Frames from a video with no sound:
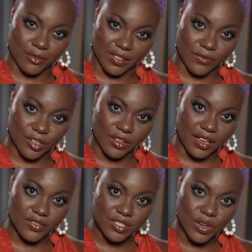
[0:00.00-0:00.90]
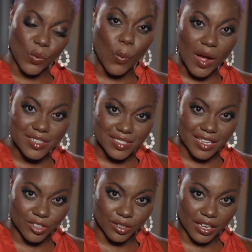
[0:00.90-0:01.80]
live our lives? What does
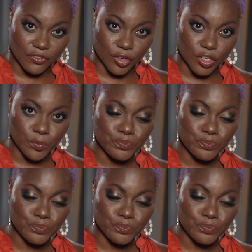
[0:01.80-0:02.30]
that look like for you?